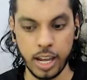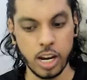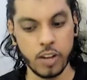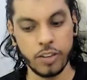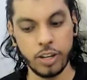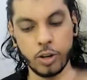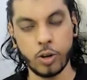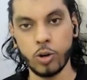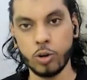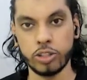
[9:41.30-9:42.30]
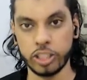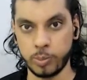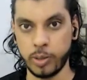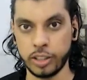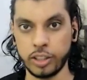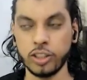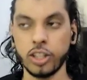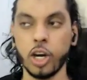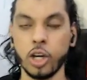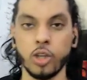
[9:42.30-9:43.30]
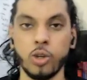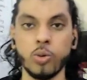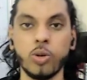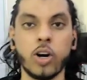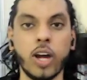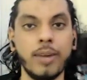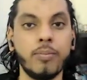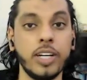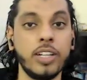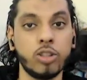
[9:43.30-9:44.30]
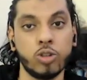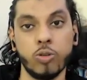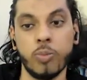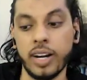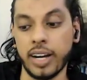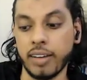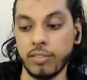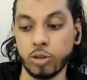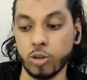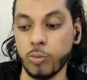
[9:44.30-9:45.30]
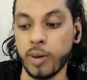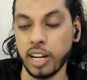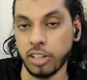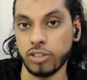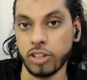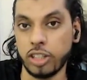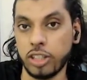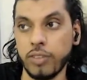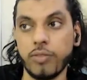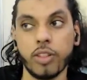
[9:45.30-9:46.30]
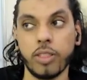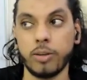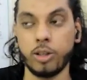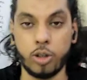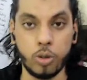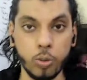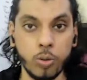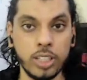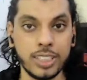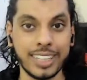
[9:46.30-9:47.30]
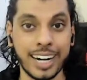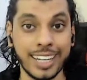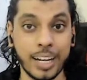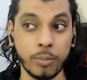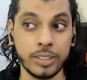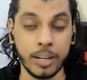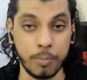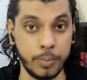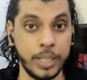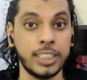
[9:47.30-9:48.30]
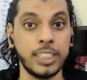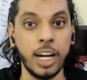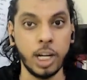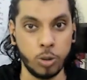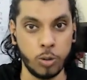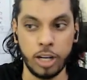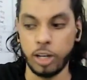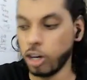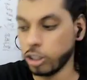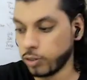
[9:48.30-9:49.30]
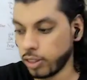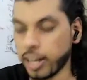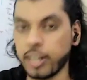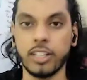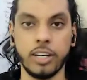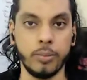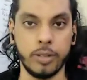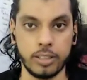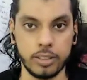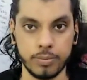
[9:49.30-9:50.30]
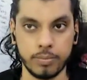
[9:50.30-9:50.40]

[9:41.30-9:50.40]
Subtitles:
now when you go to such places, you can be the scuba instructor for the tourist that comes and pays $200 for that 30 minutes.